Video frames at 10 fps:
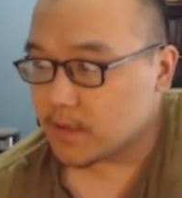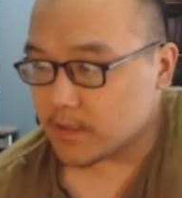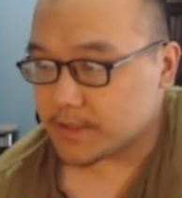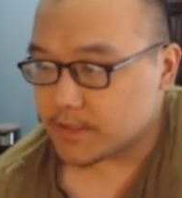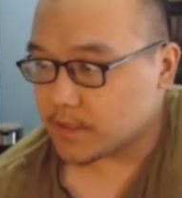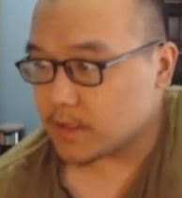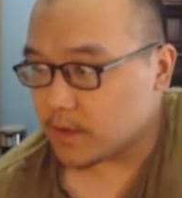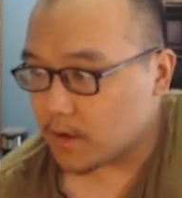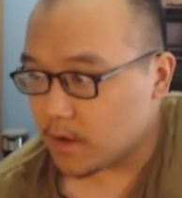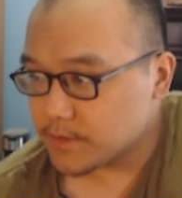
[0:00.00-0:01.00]
Let's
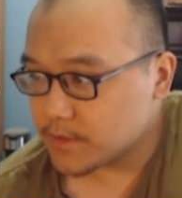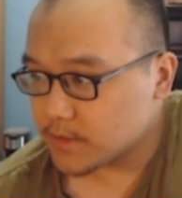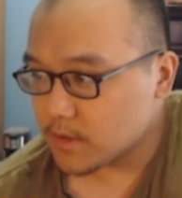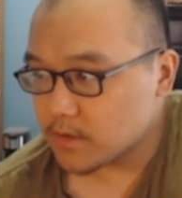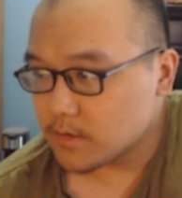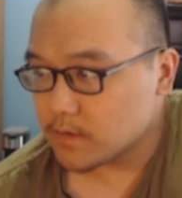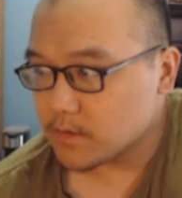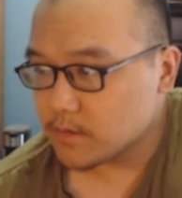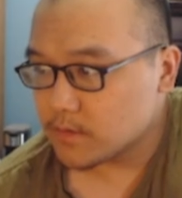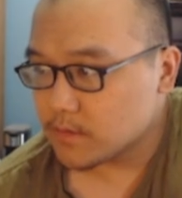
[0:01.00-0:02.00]
see.
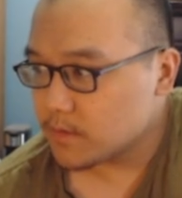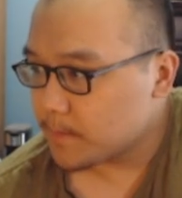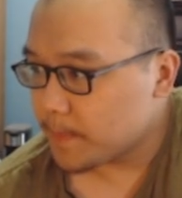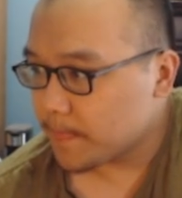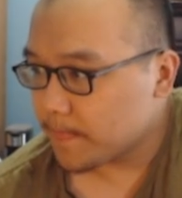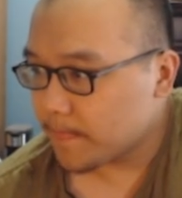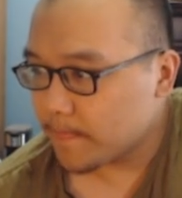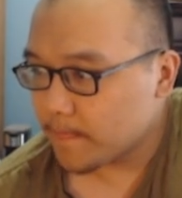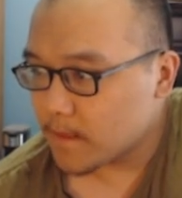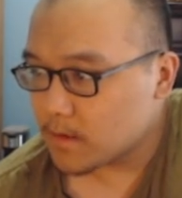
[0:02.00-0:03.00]
Also,
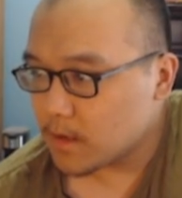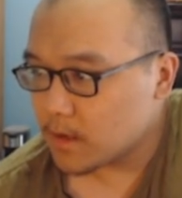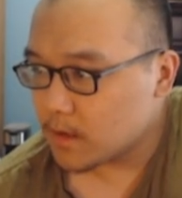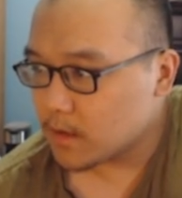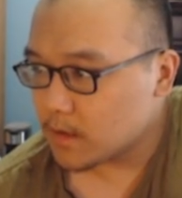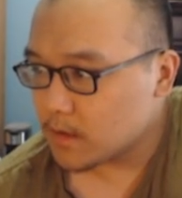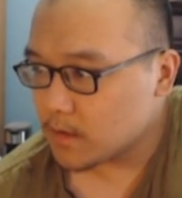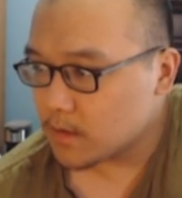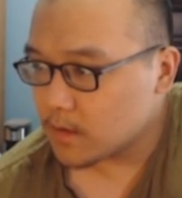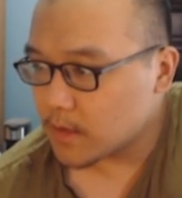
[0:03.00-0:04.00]

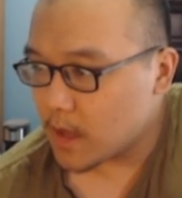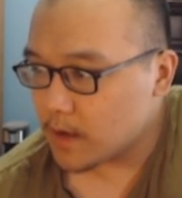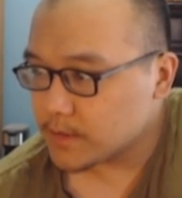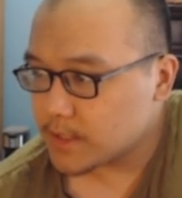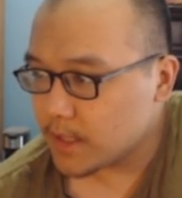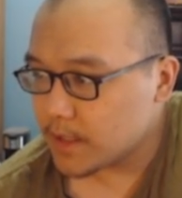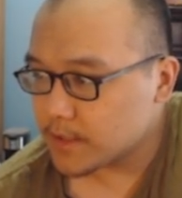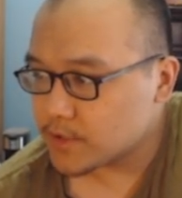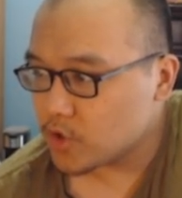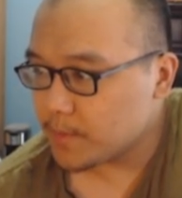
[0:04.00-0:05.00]
long,
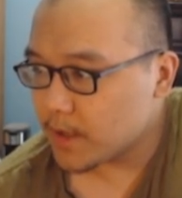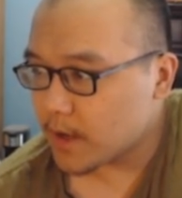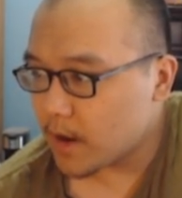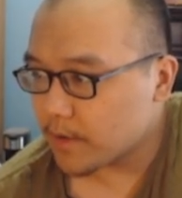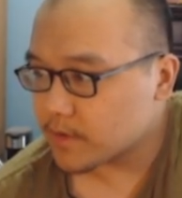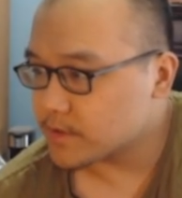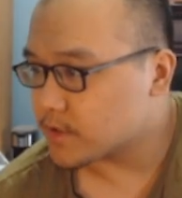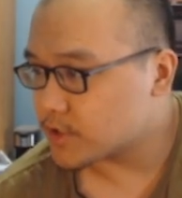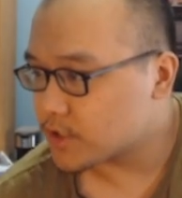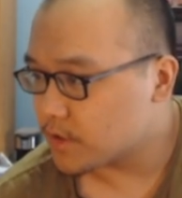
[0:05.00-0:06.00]
tedious, too many characters,
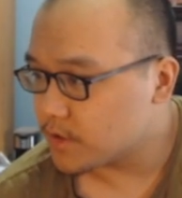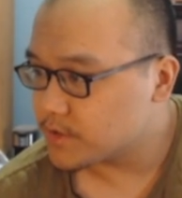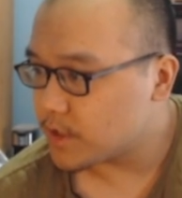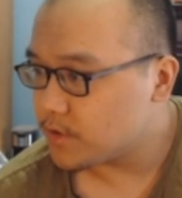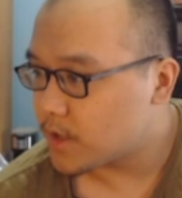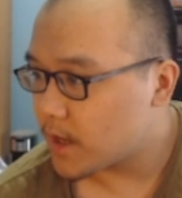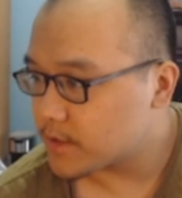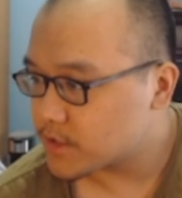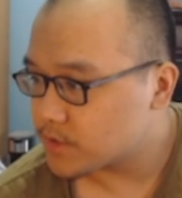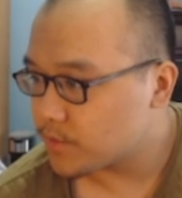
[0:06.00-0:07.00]
controls, and you
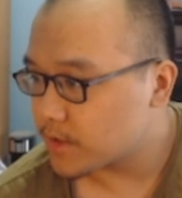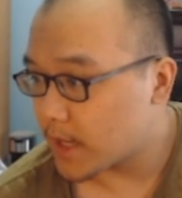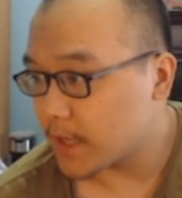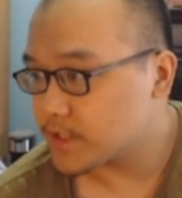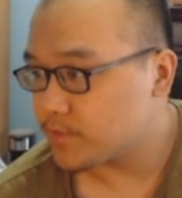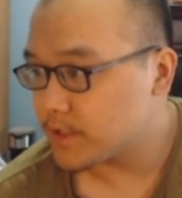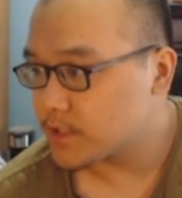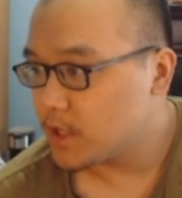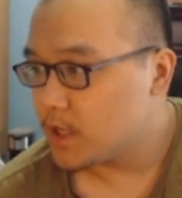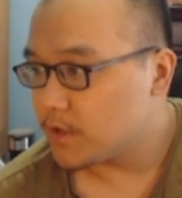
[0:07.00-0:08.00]
cannot
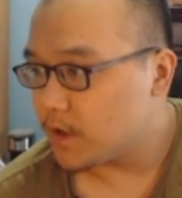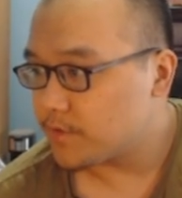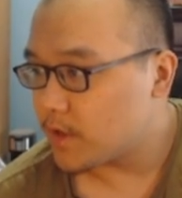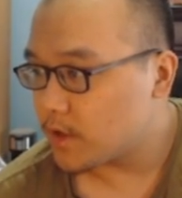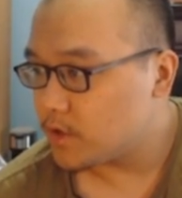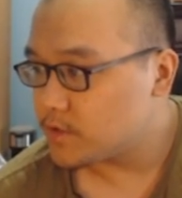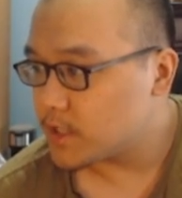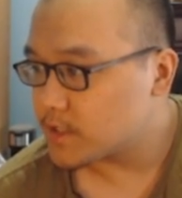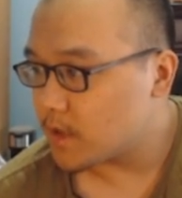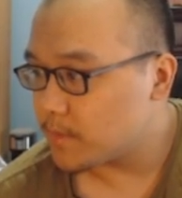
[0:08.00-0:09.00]
switch. No, thank you.
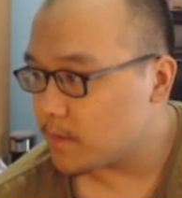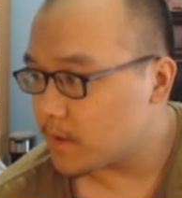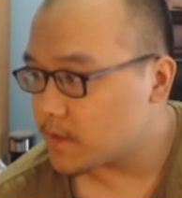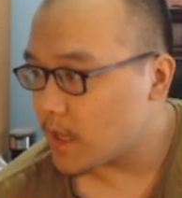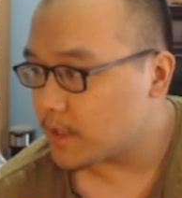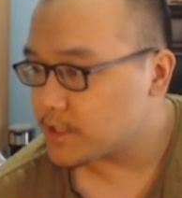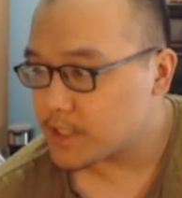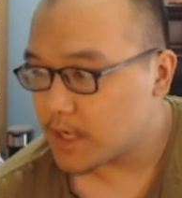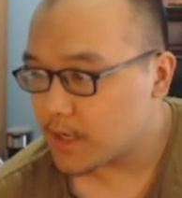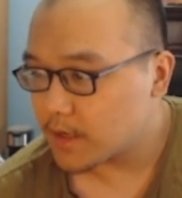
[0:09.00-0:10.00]
Just get me in my daily
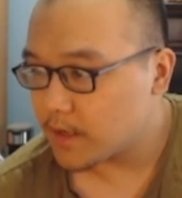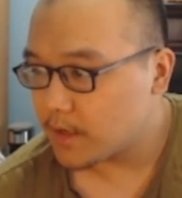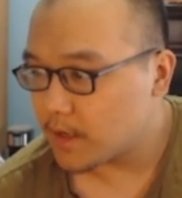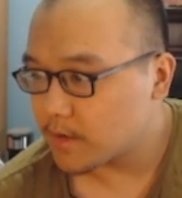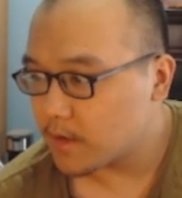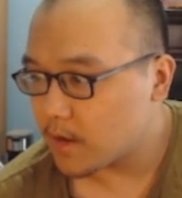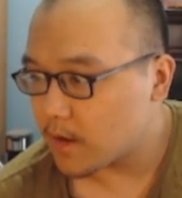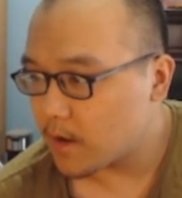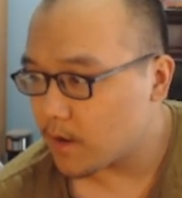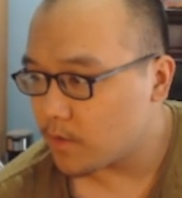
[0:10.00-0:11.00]
check and get
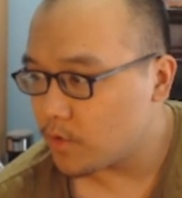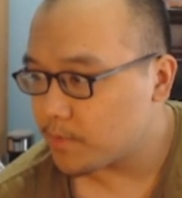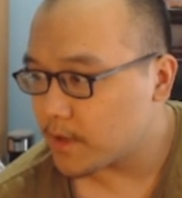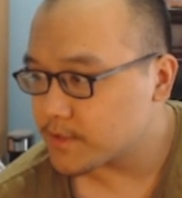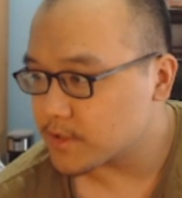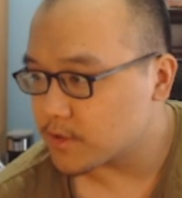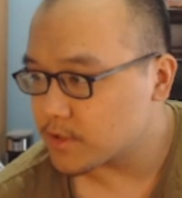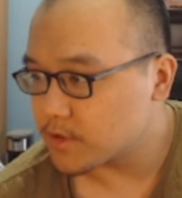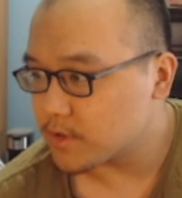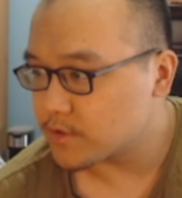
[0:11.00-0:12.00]
out. Who presses
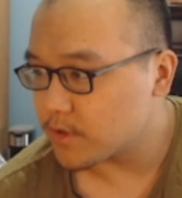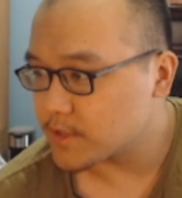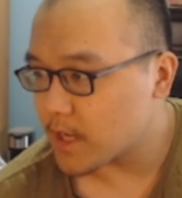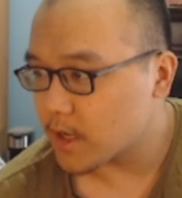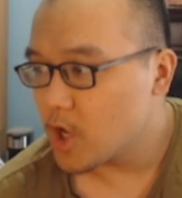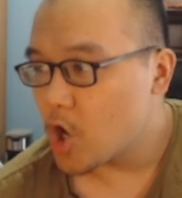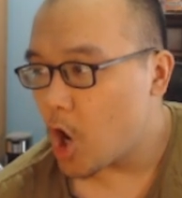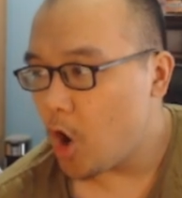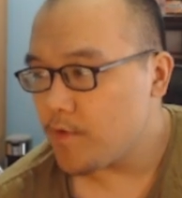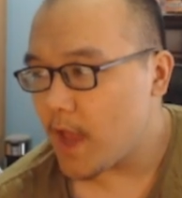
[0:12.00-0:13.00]
control to attack?
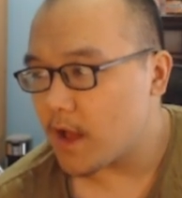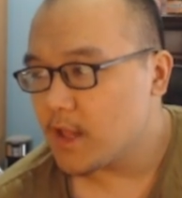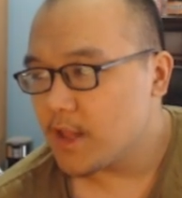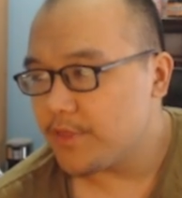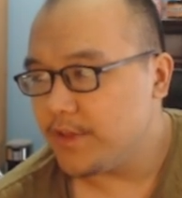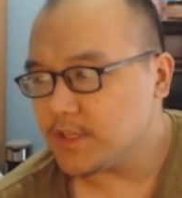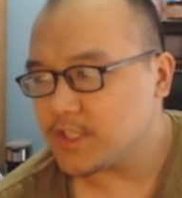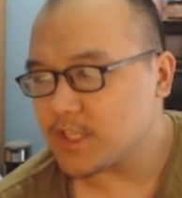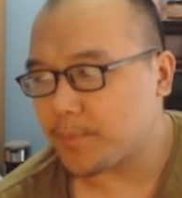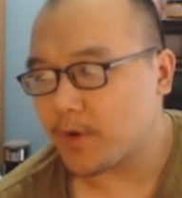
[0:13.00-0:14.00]
Oh yeah, this
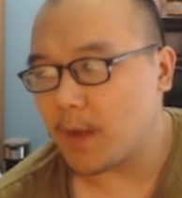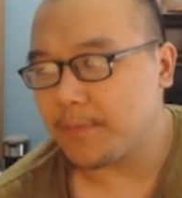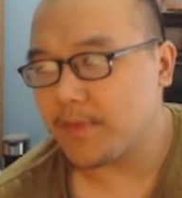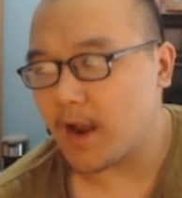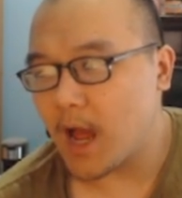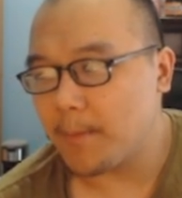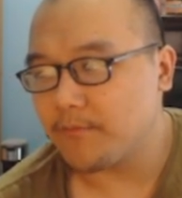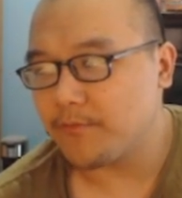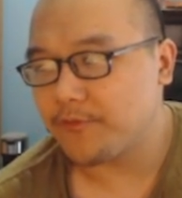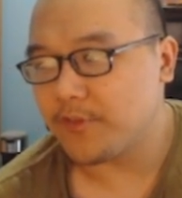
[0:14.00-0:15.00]
is a problem that
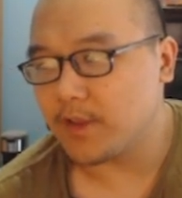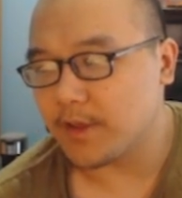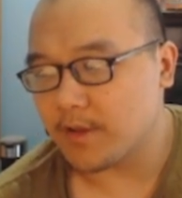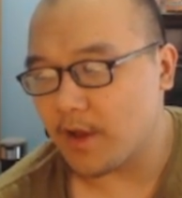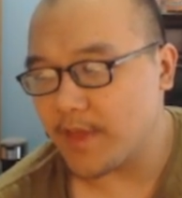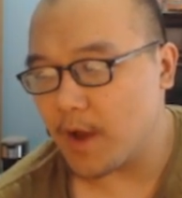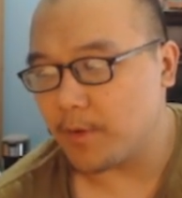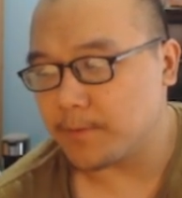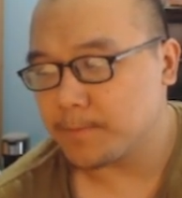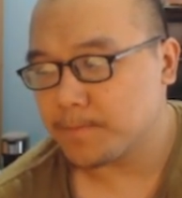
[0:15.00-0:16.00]
I'm feeling on that
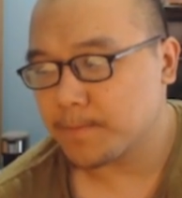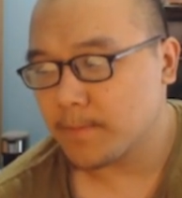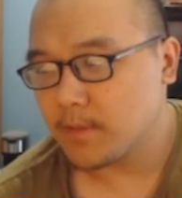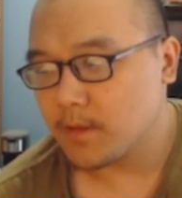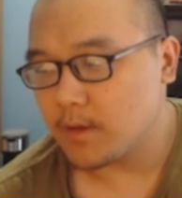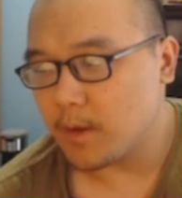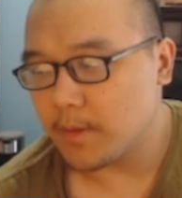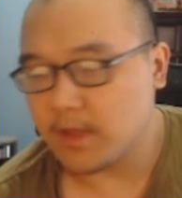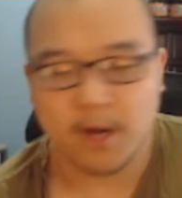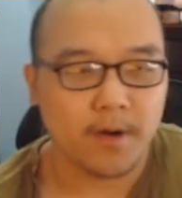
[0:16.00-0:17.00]
one.
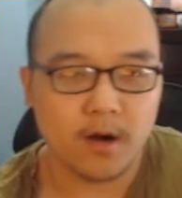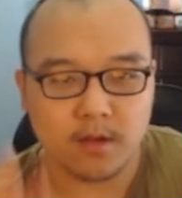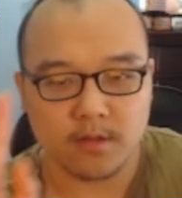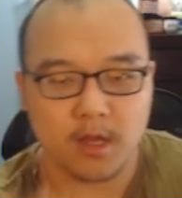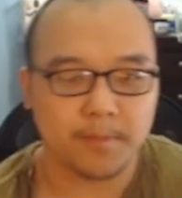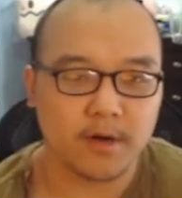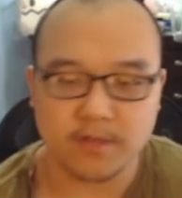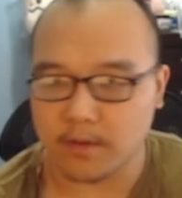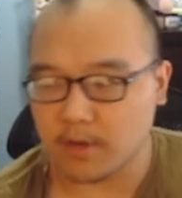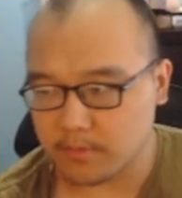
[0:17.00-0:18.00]
About the other part is
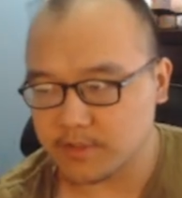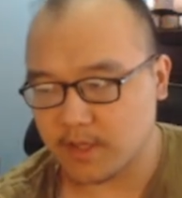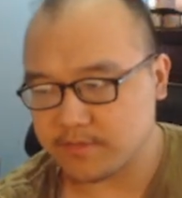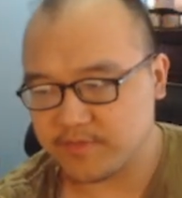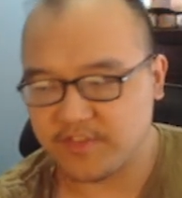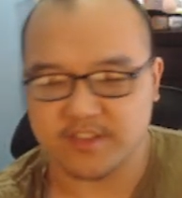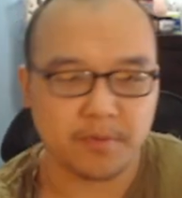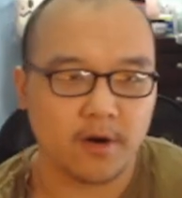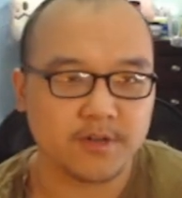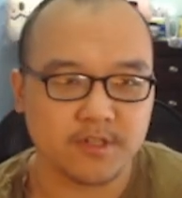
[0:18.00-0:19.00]
like that feels
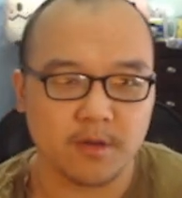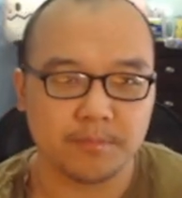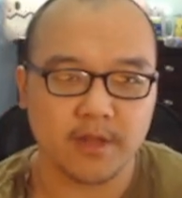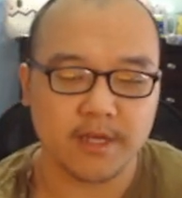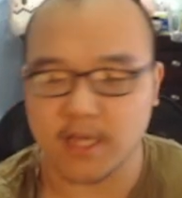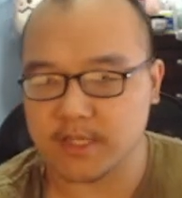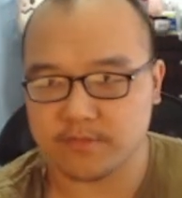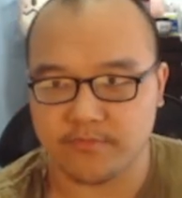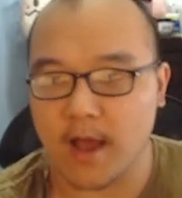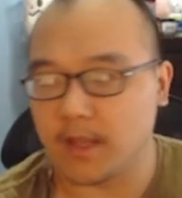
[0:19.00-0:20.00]
personal complaints. That's
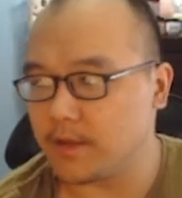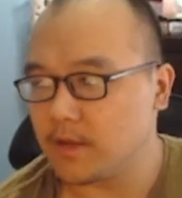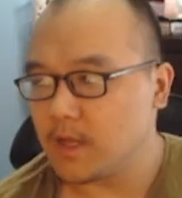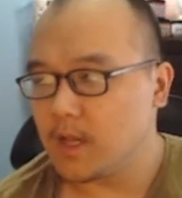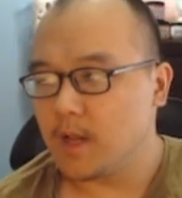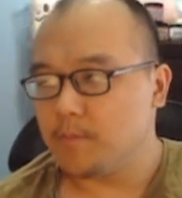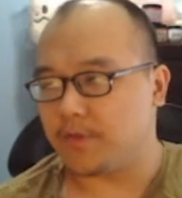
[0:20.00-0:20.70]
valid, but